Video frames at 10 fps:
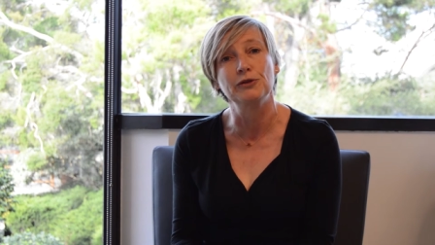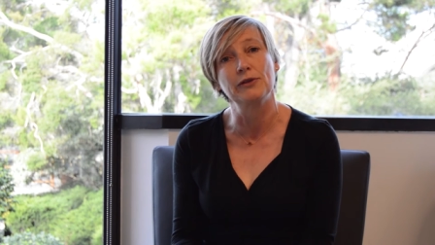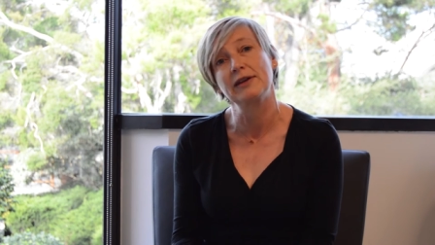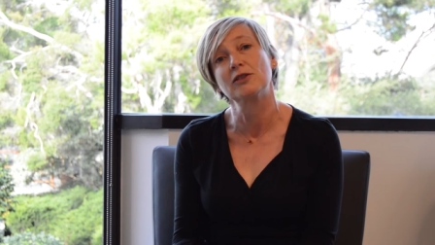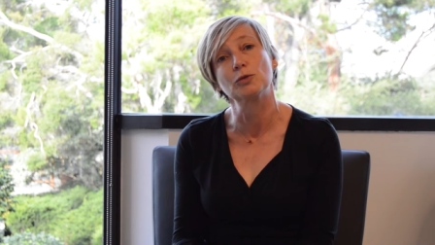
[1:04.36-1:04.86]
of the
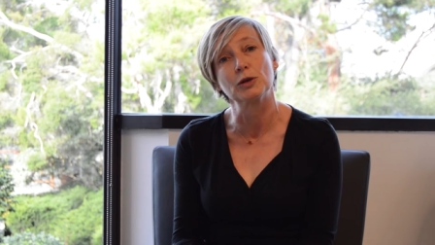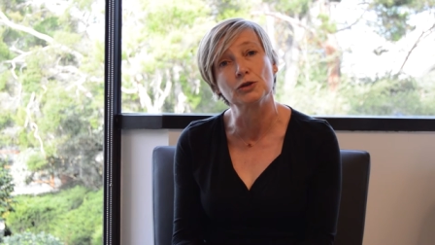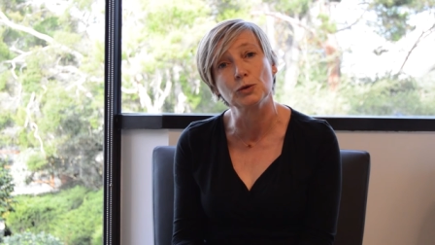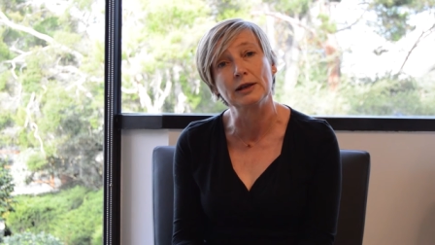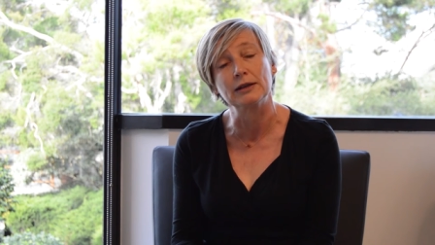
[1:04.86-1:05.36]
things we're
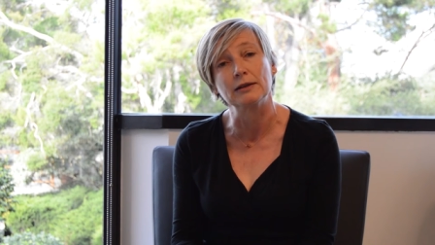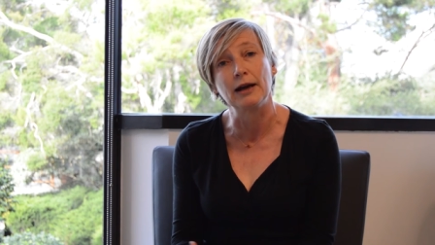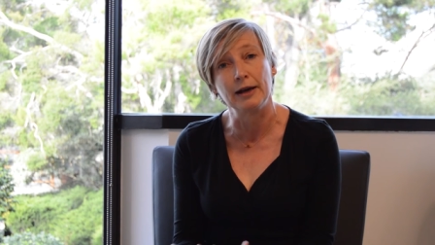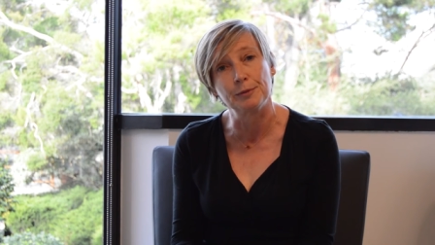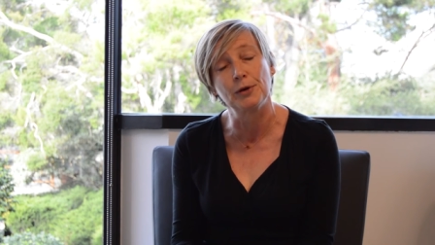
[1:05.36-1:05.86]
doing
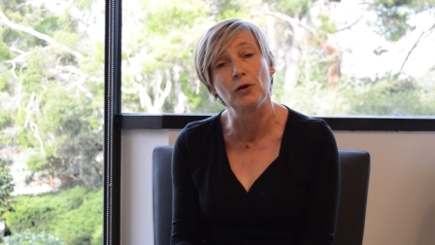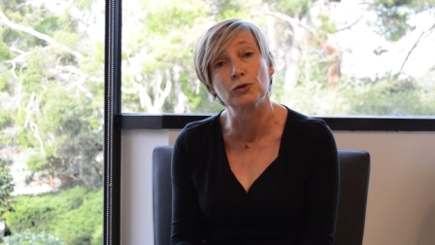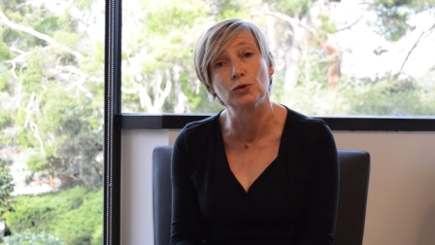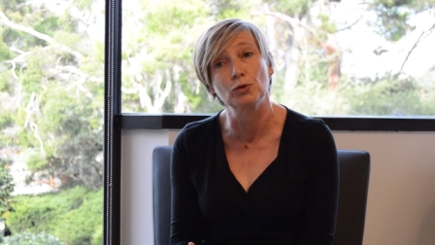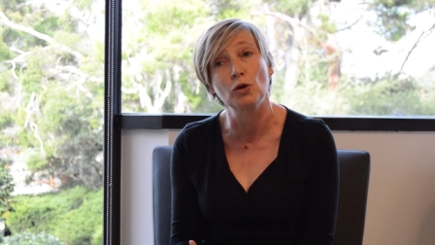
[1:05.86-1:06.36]
at PLOS
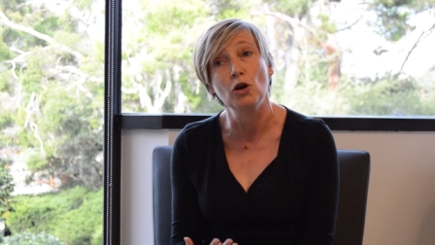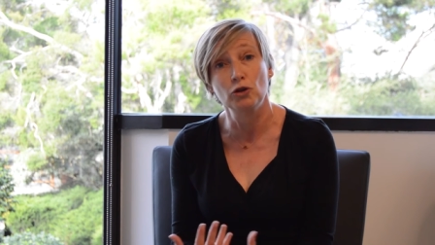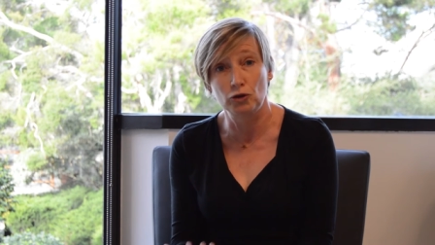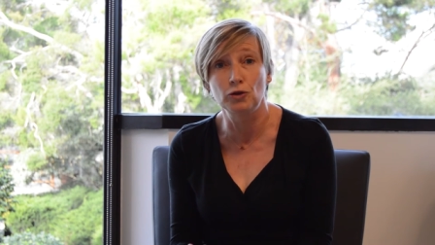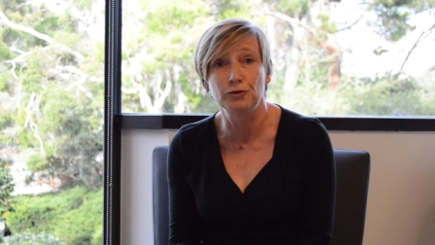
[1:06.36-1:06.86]
to
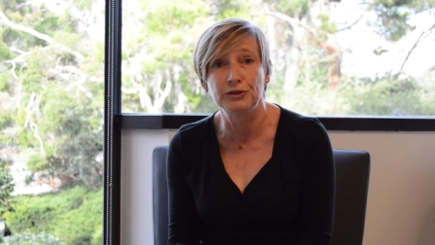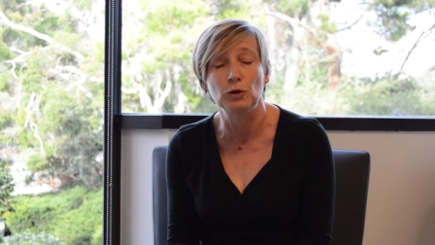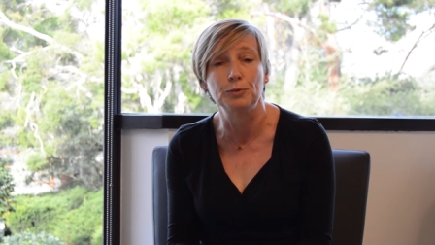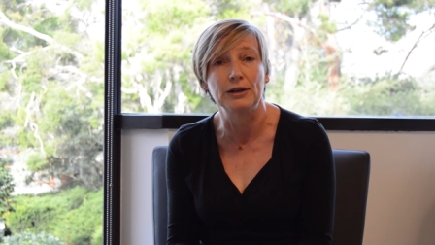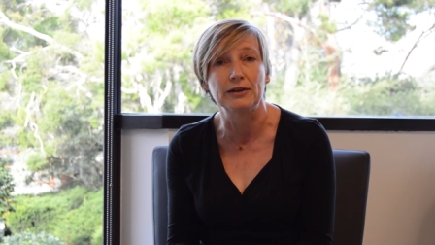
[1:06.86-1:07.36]
serve the
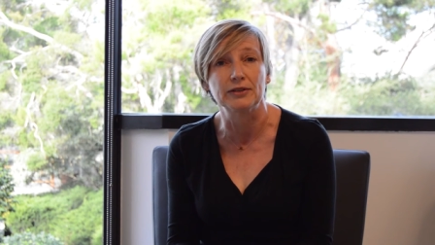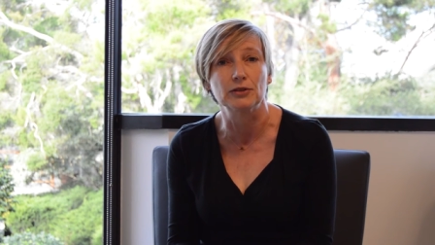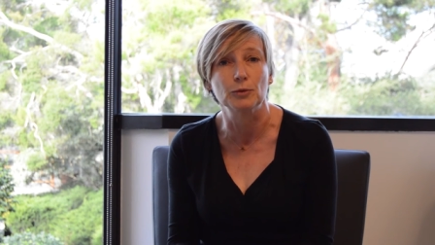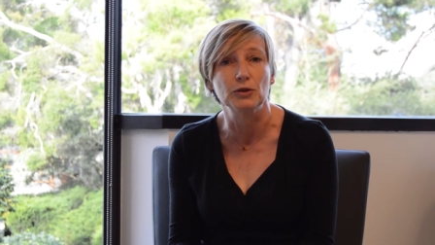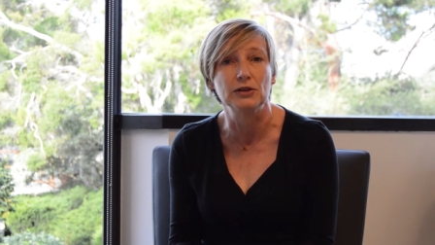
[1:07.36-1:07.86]
open access
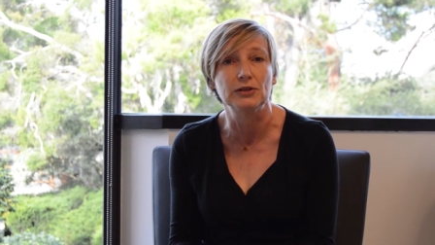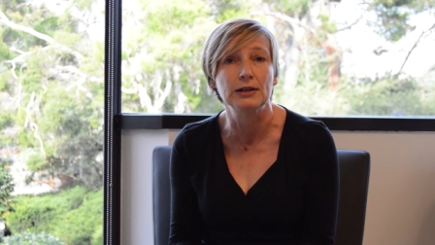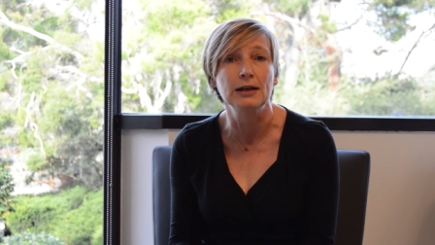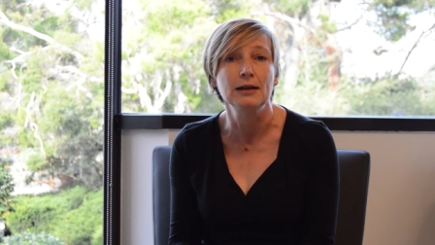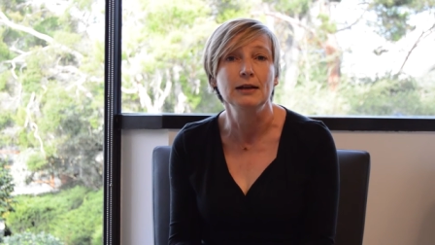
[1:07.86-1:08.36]

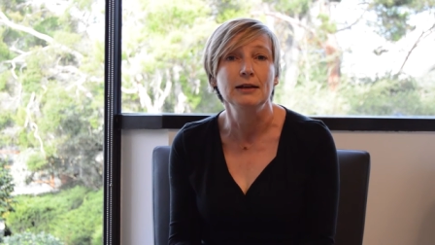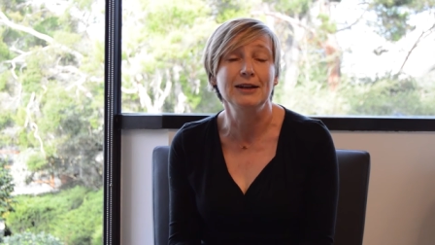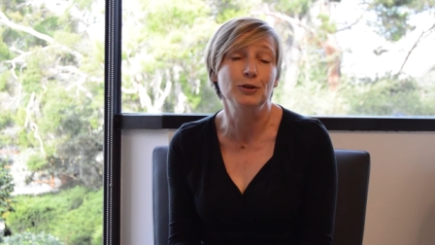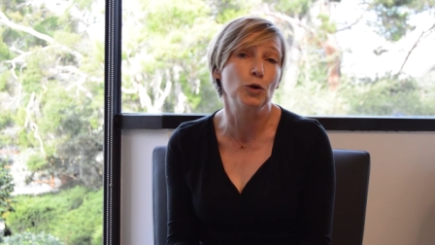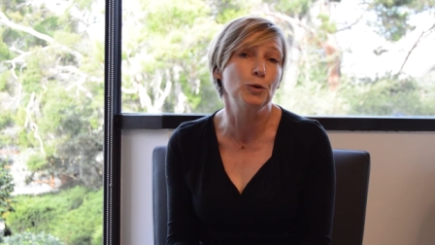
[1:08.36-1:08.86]
community
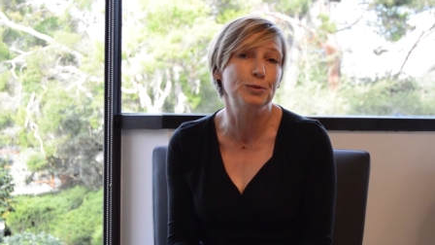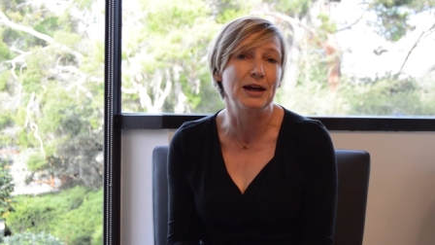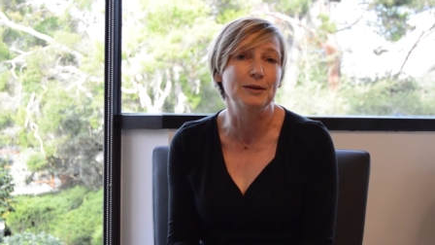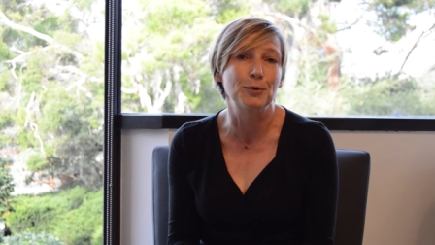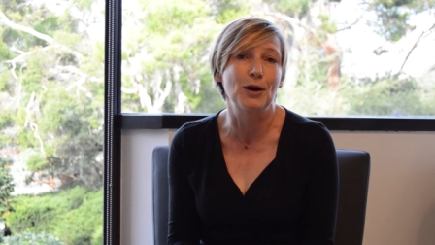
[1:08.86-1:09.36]
in the hope
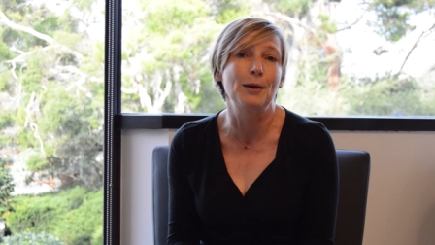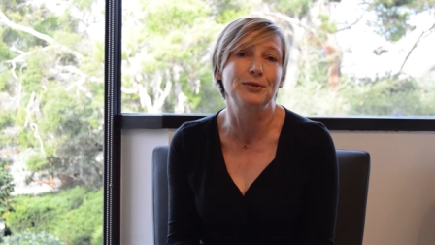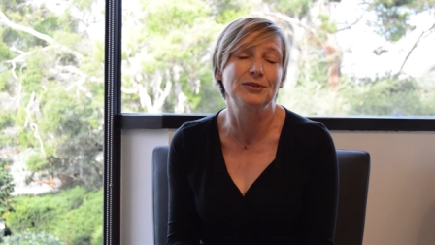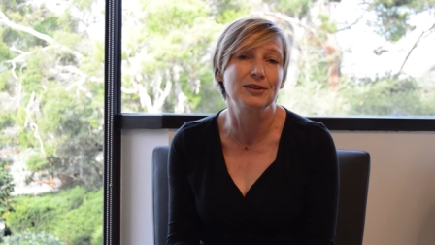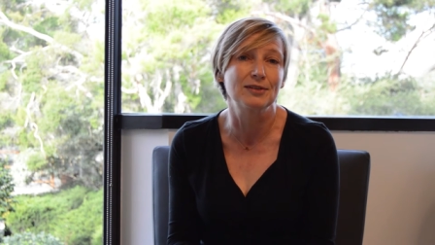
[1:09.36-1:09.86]
that
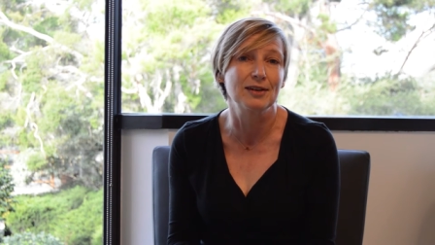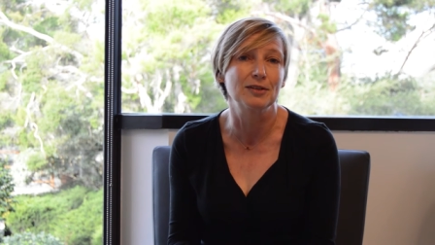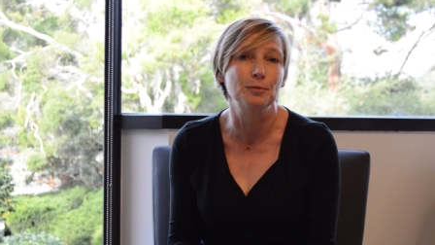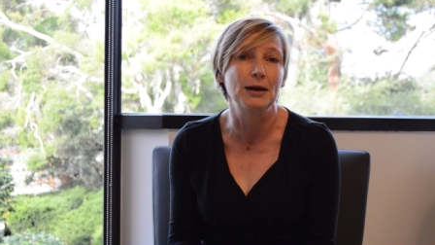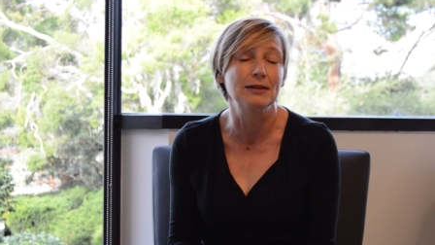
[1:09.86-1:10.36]
perhaps these
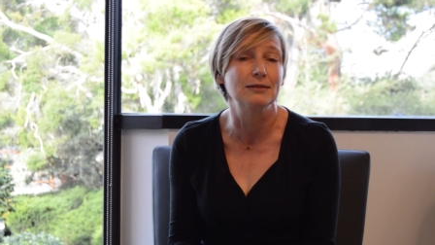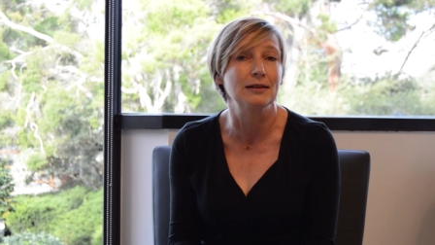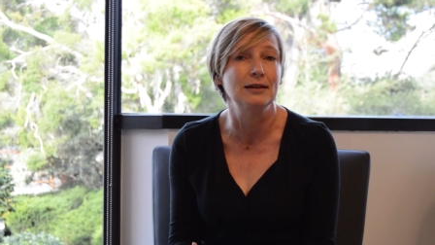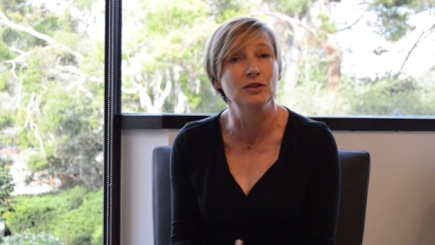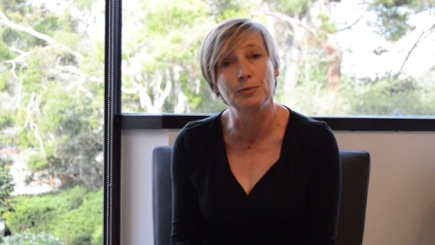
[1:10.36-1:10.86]
things might
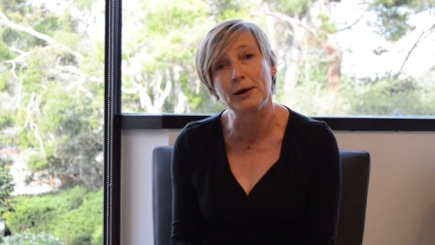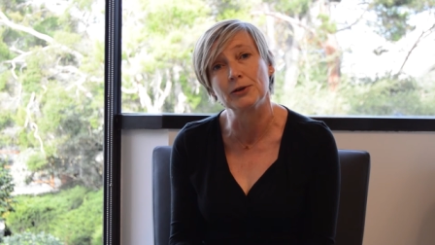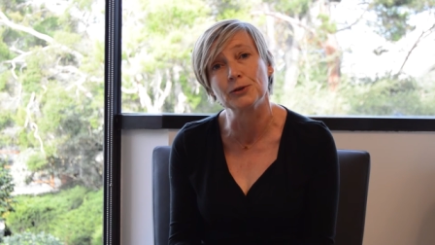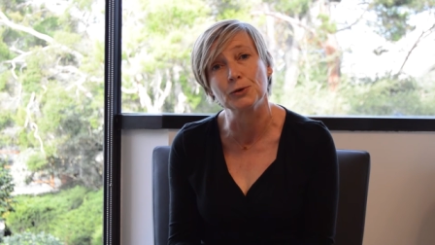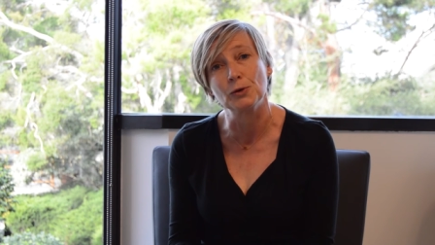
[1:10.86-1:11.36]
inspire
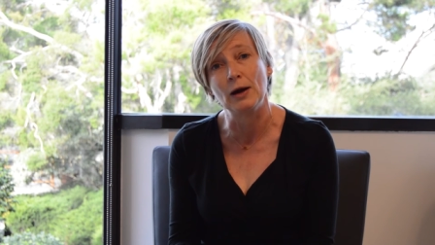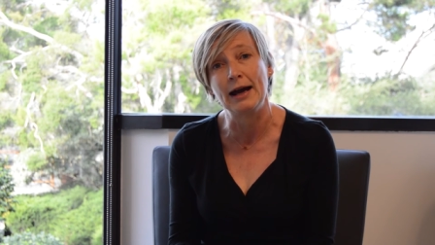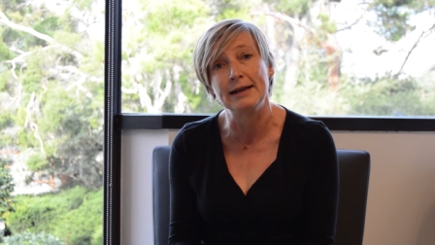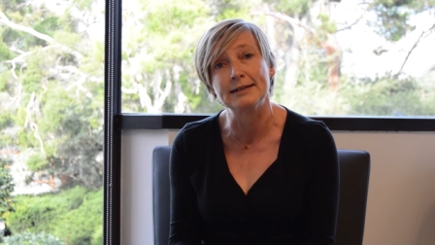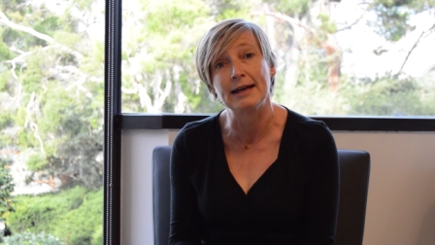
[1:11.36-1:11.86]
you
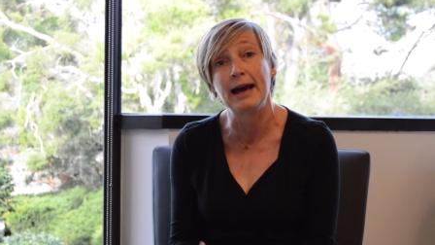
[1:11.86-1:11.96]
and,